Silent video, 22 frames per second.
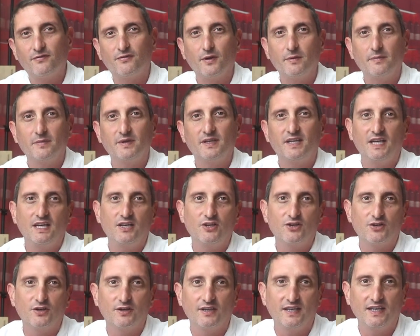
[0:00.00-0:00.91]
the
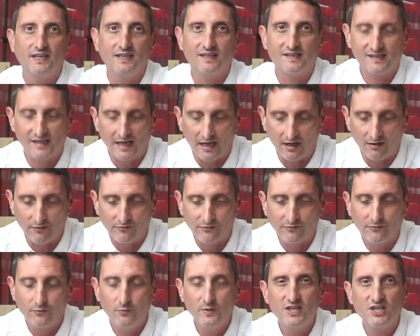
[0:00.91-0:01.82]
fermentation itself,
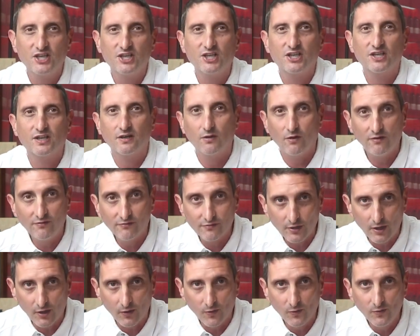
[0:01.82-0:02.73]
which
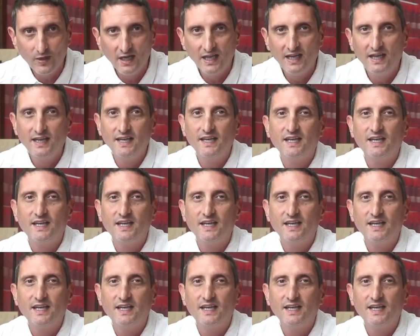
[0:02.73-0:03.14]
overall